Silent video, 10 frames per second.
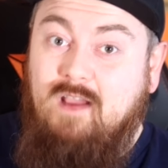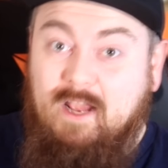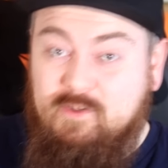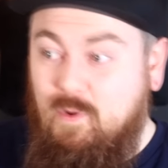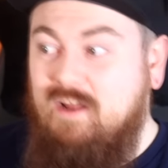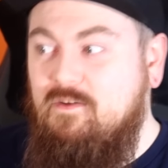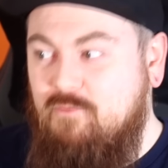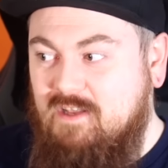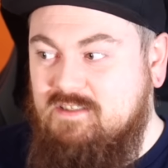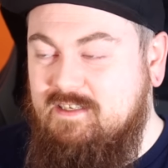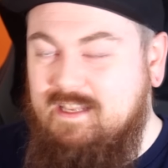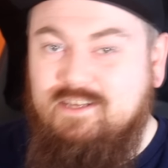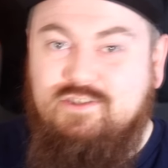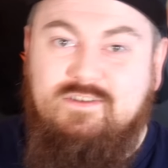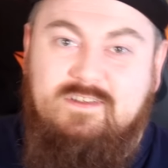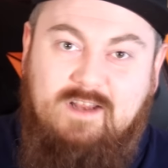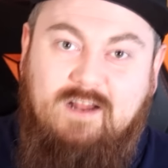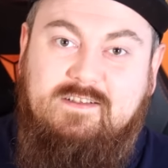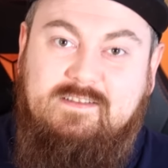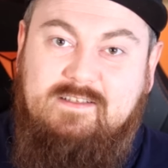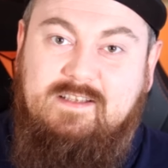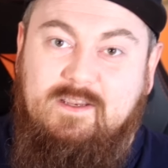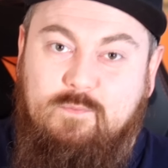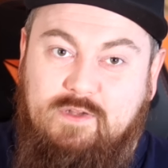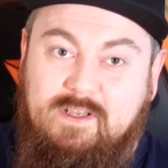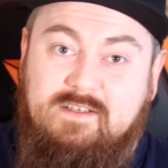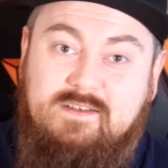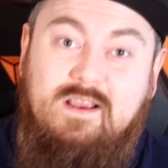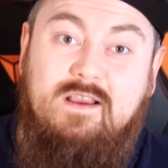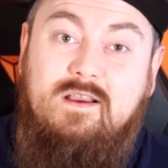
and when investigation started to take place,